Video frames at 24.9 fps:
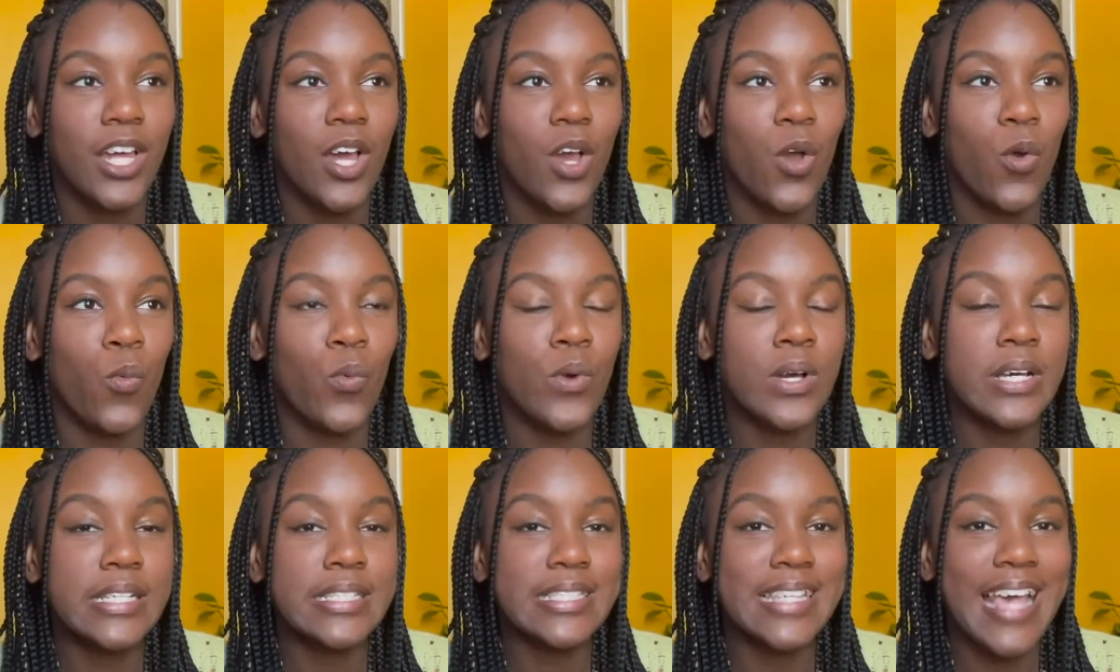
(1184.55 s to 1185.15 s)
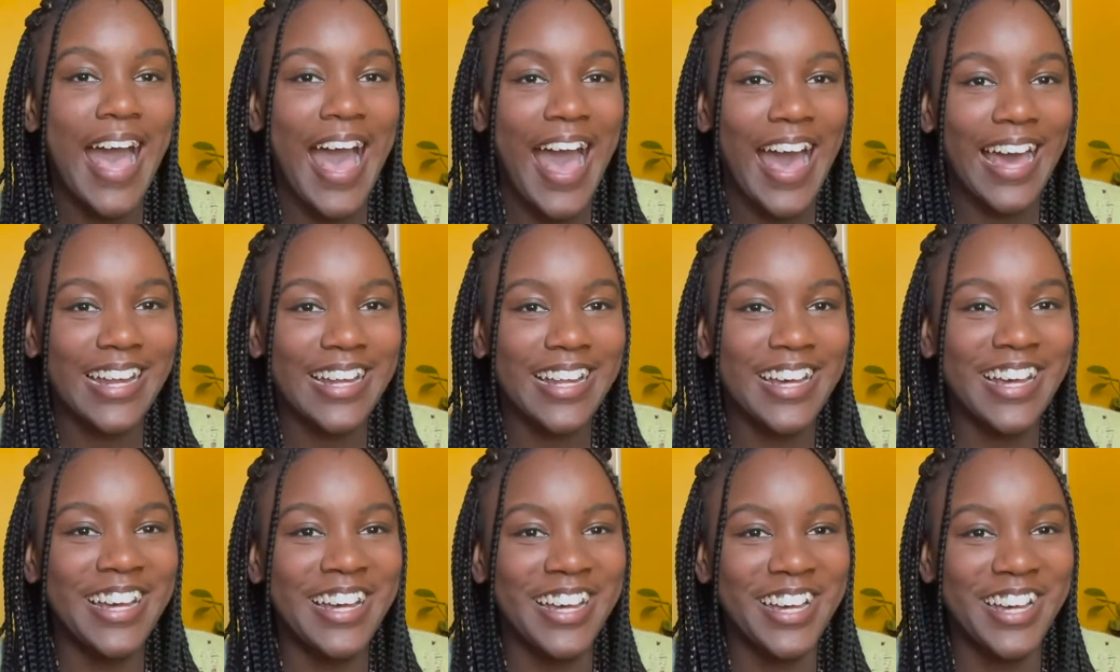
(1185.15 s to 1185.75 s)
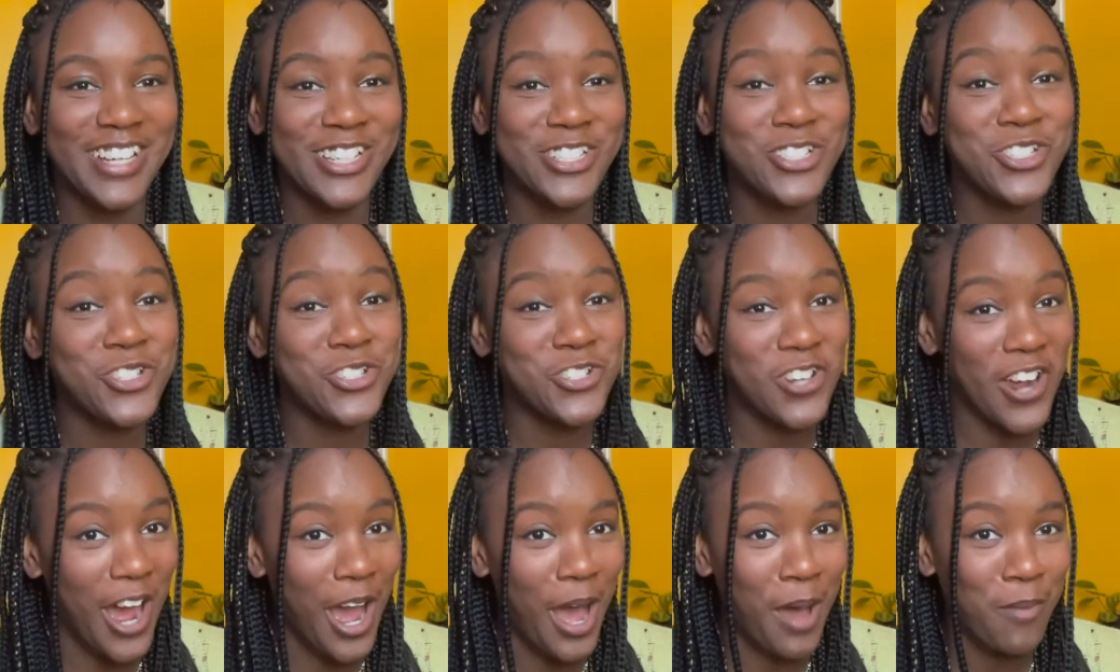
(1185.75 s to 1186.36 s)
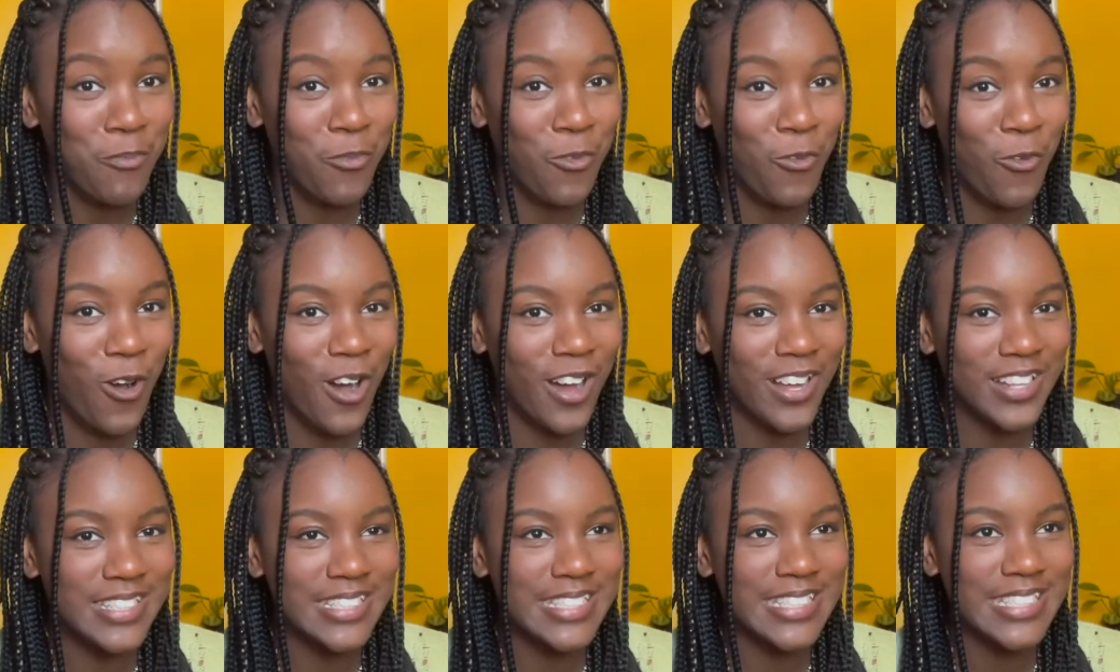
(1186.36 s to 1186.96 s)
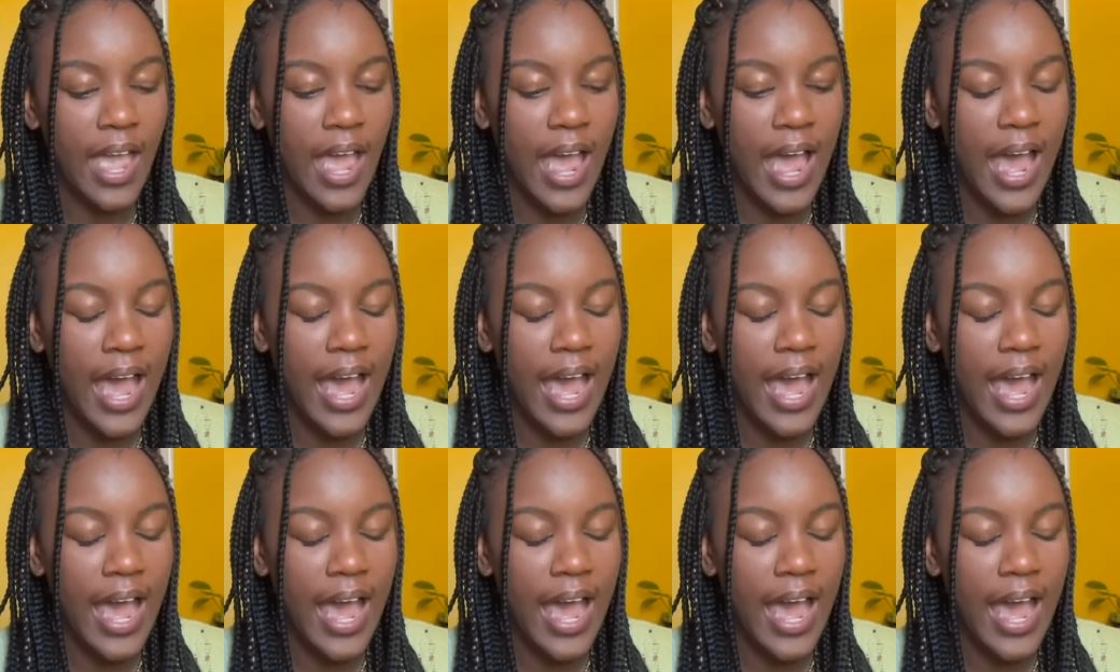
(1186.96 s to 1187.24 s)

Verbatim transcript: was at a shop once.